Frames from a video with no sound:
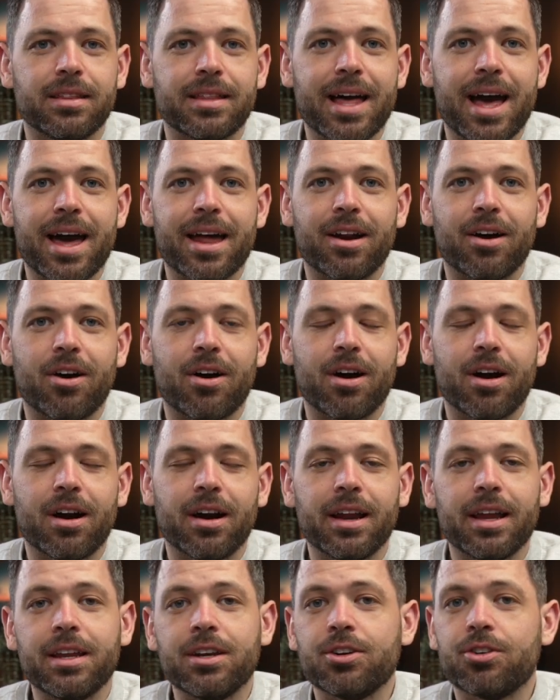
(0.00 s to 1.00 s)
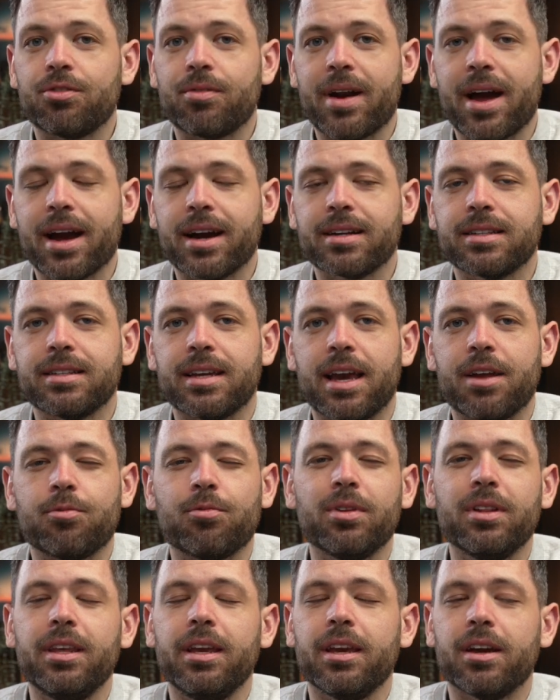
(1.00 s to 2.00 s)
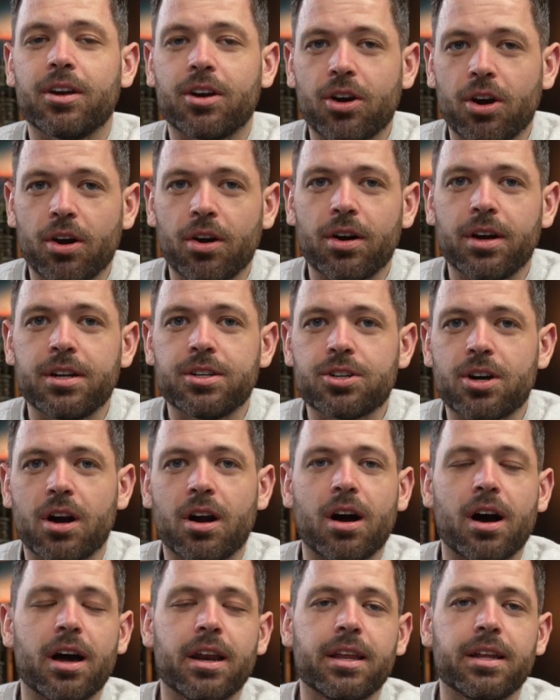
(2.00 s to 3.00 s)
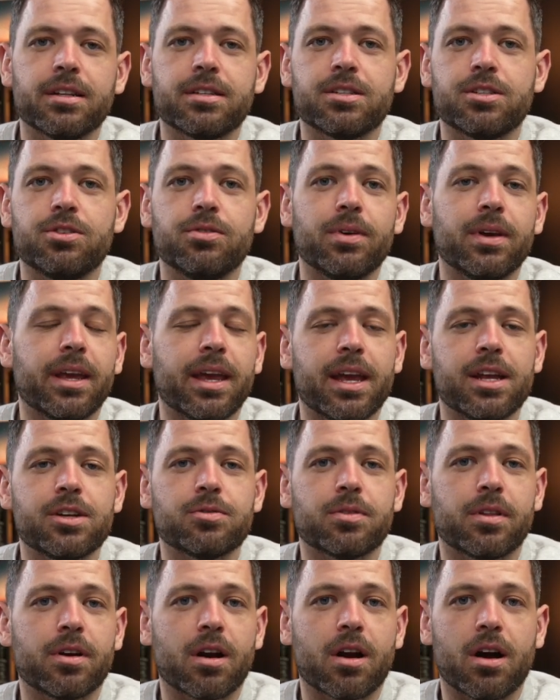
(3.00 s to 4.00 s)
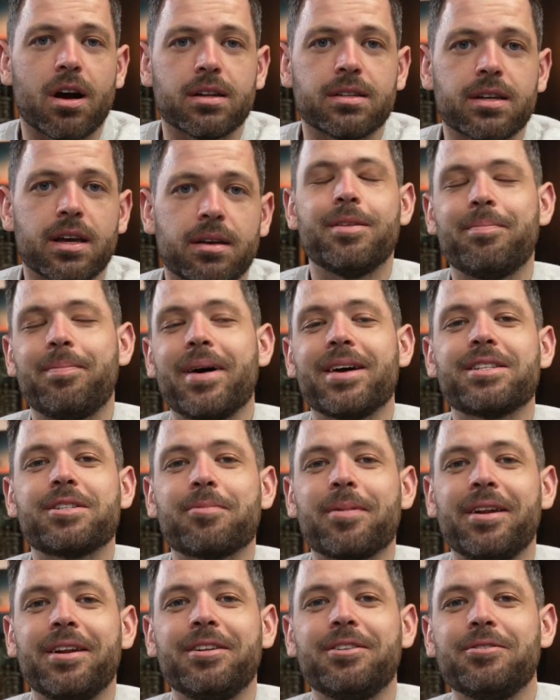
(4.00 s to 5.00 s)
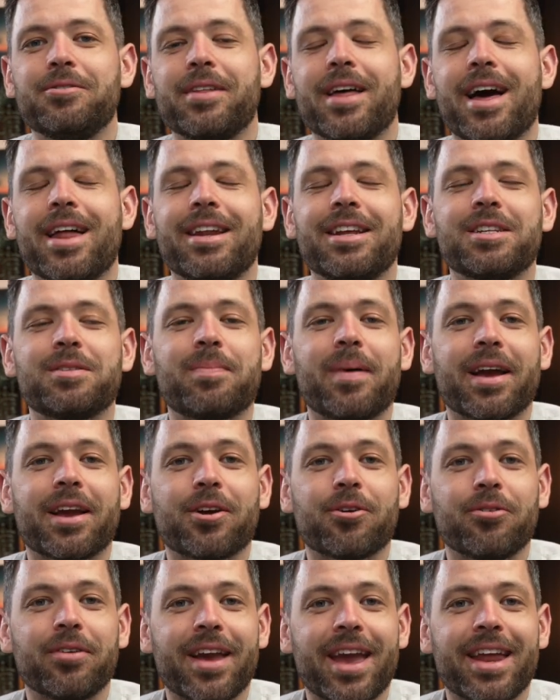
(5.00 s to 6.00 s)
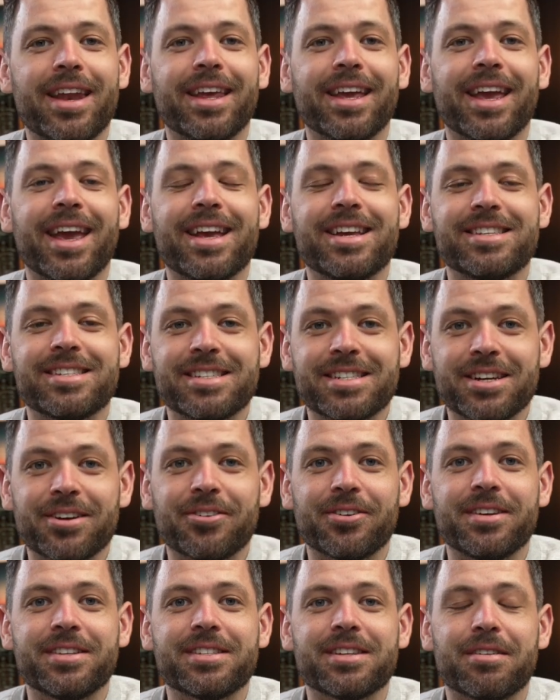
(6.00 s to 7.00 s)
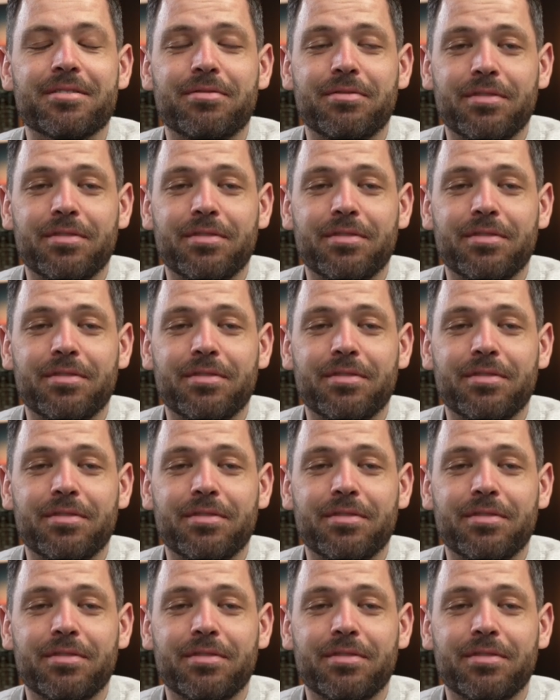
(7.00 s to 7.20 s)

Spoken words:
that are indirect and really encourage our audience to engage with our content. The best way to do that is by creating a series of